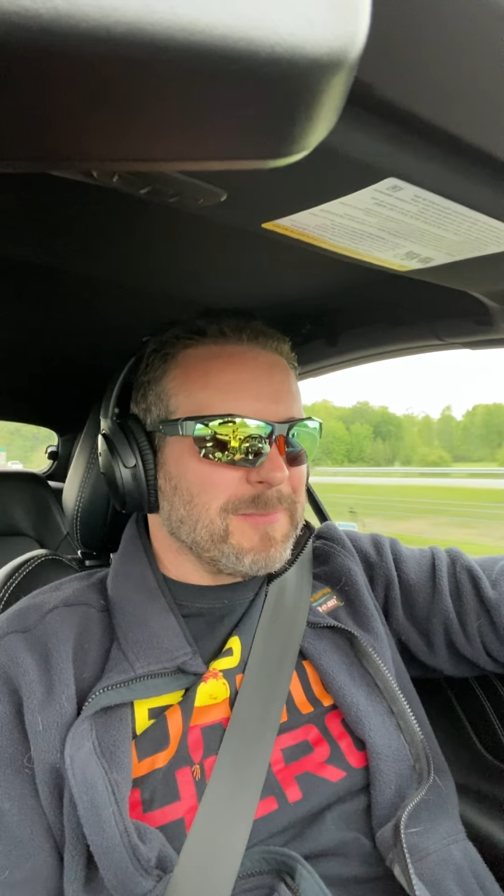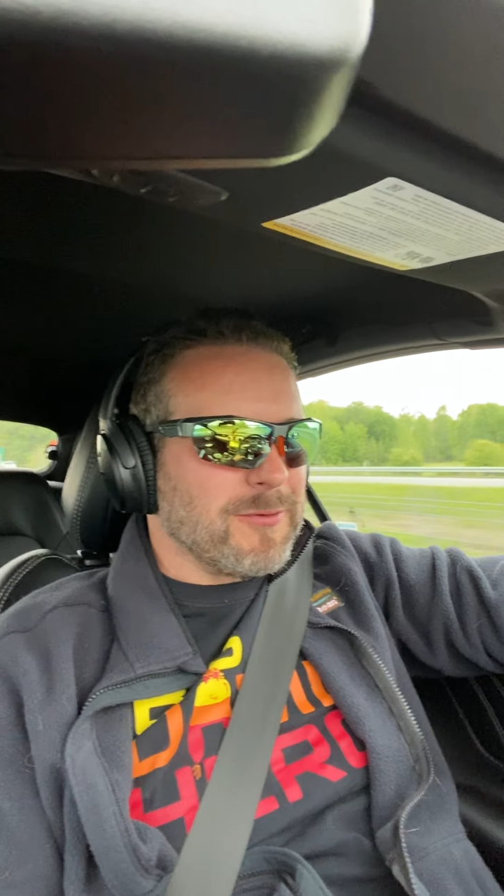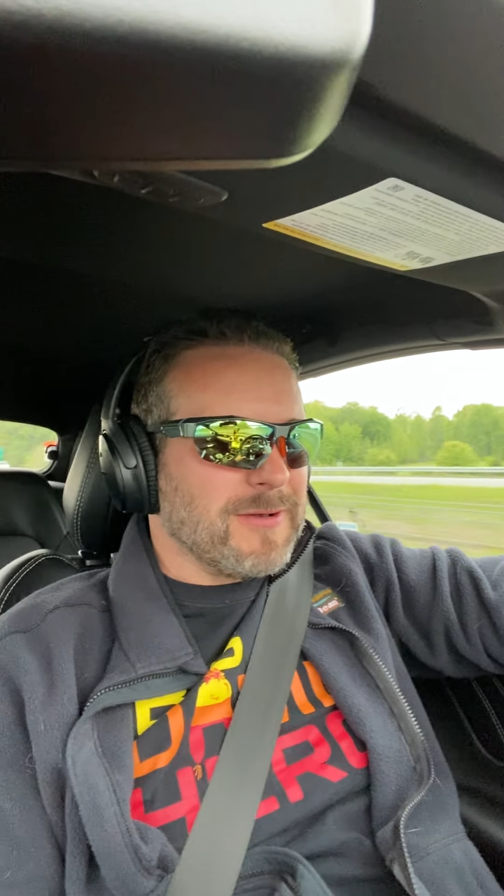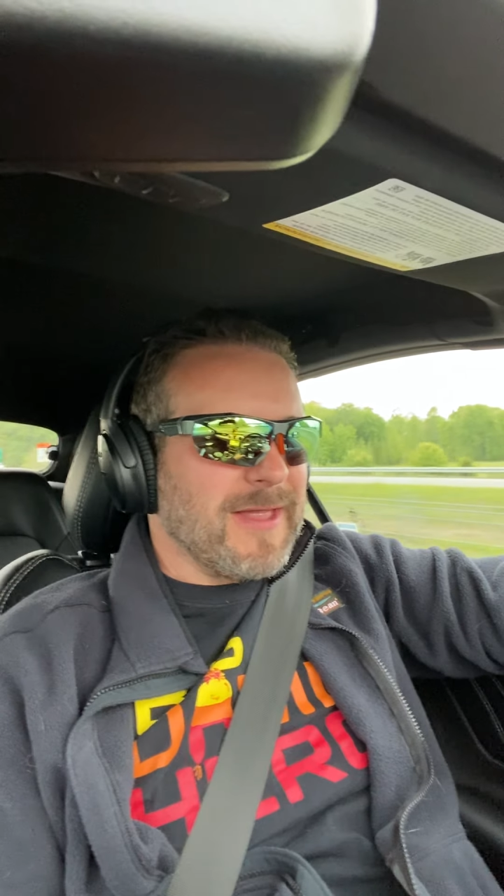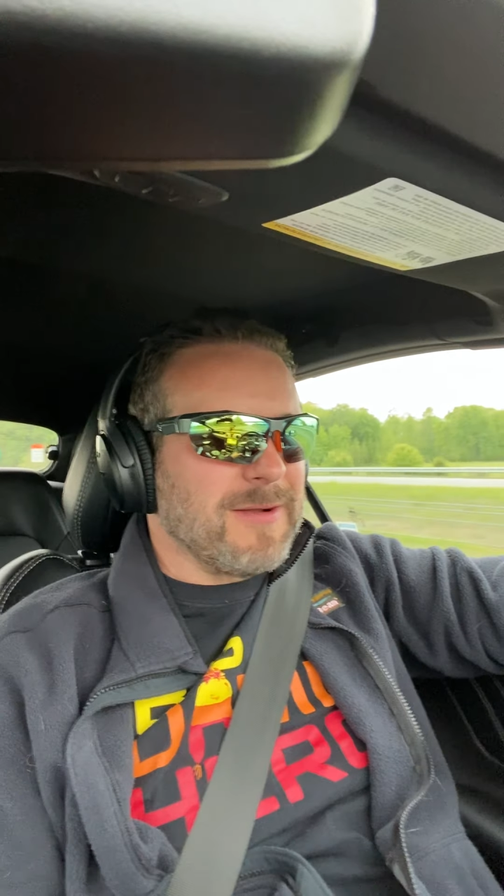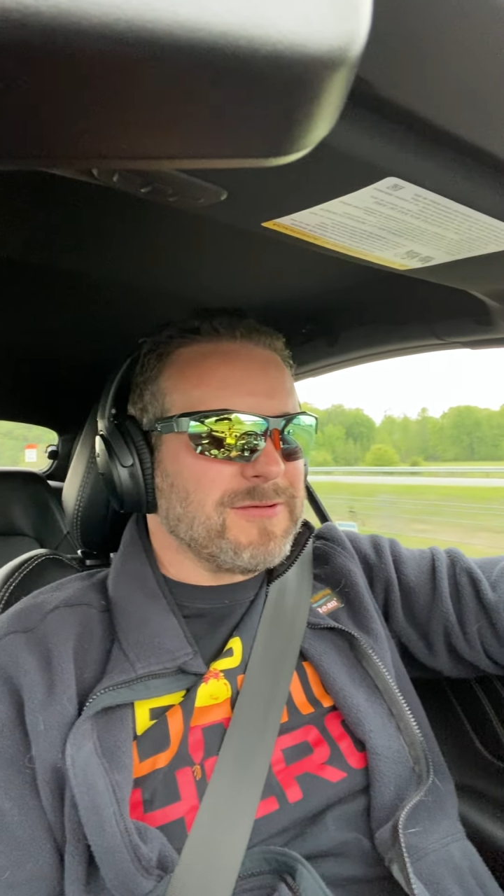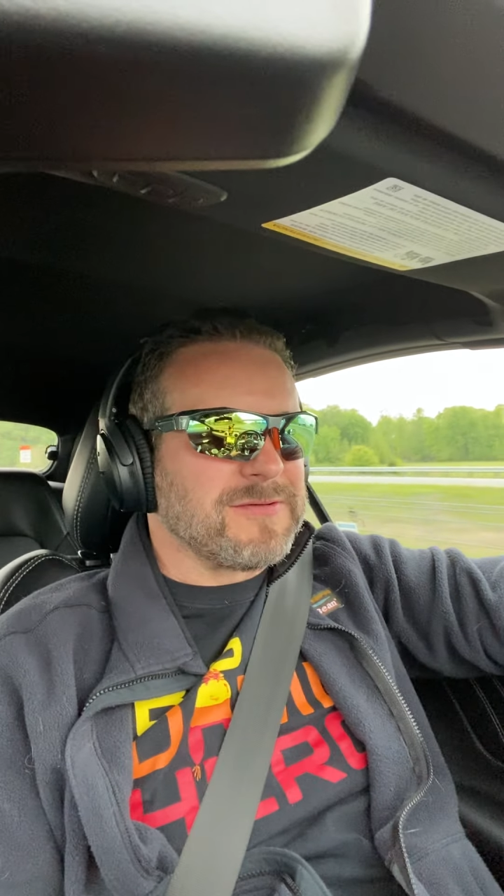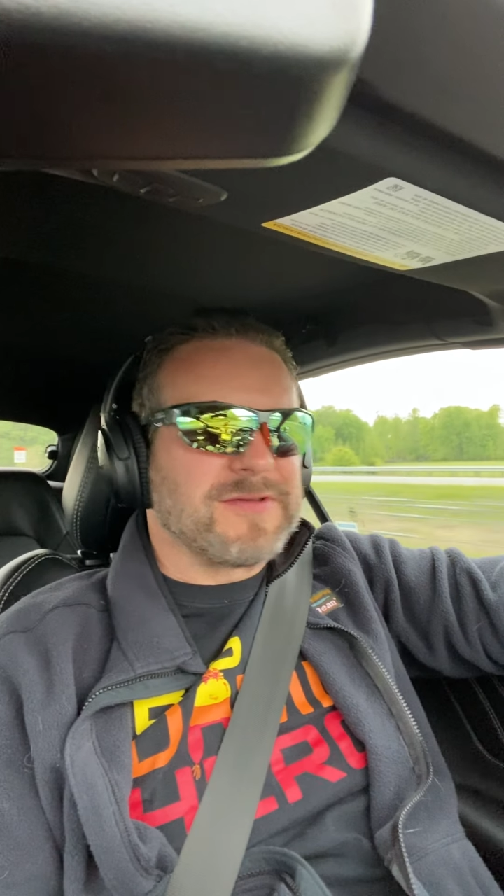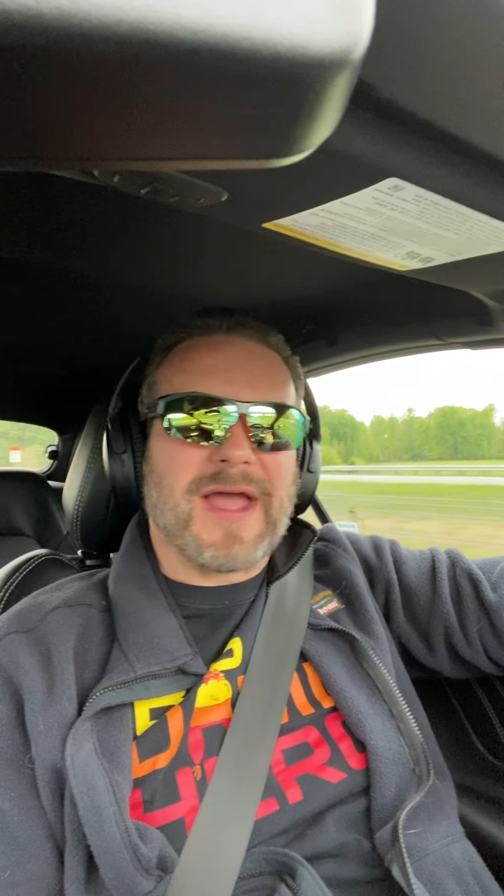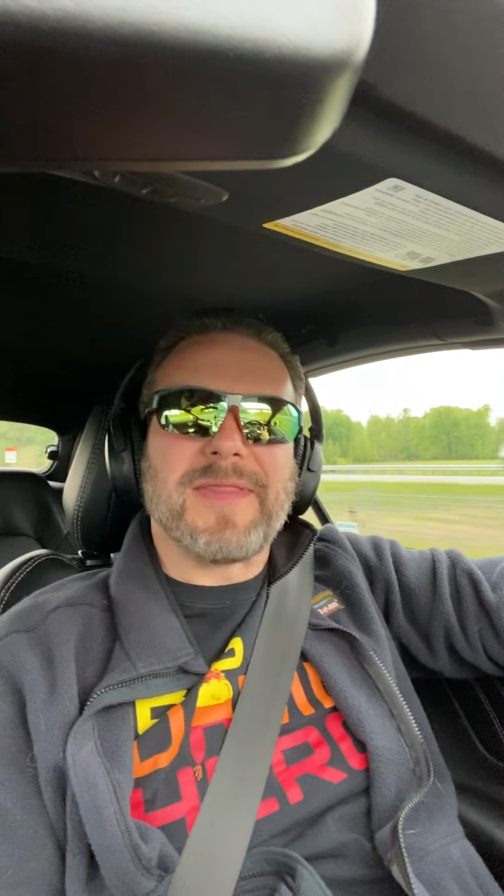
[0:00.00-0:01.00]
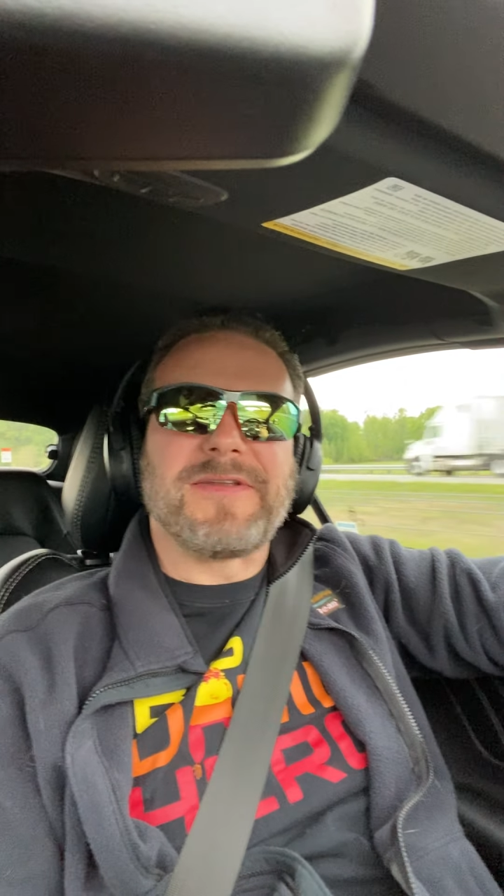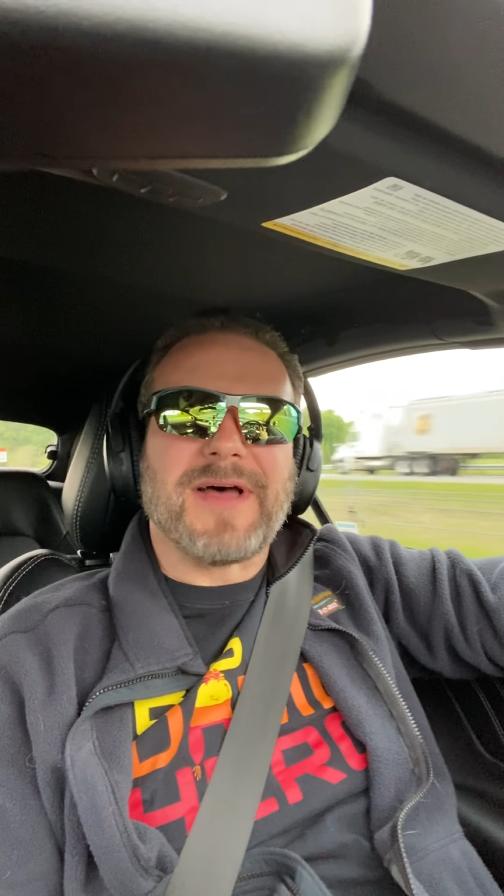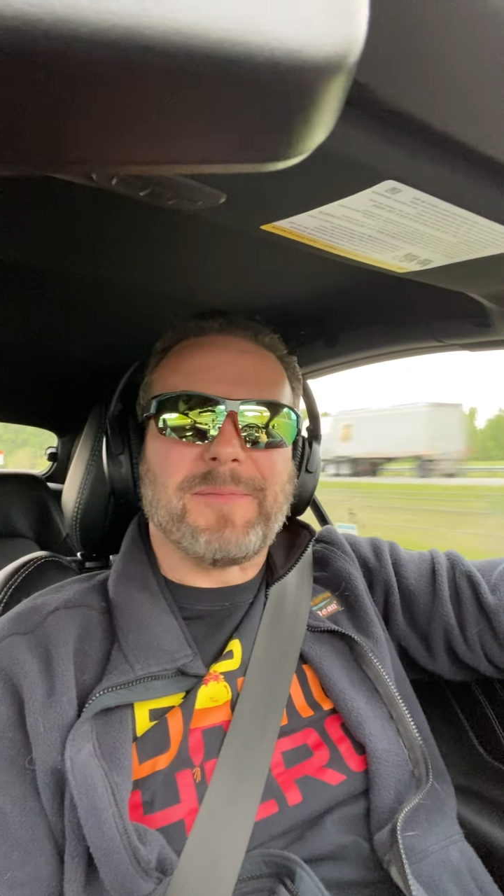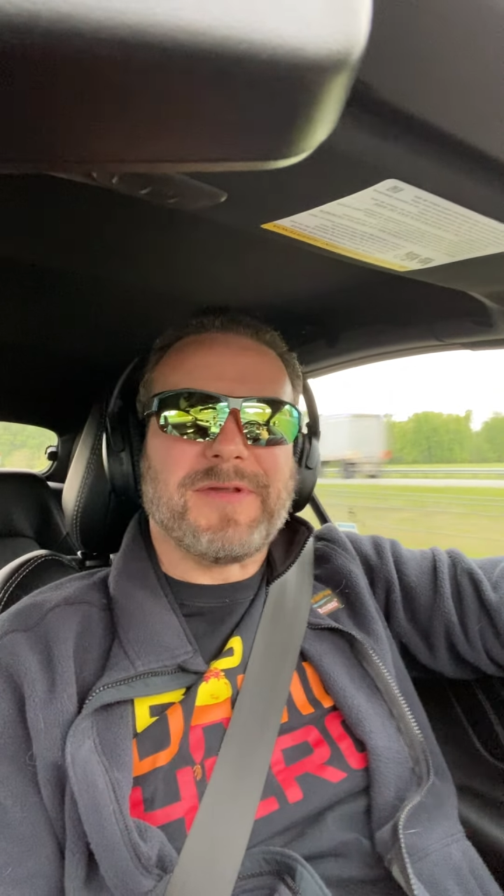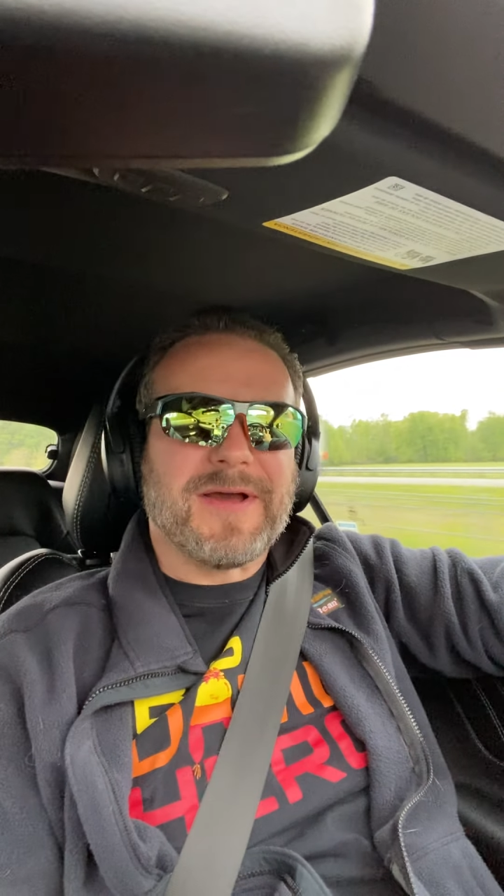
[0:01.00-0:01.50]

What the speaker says: the upward leg was because I had the top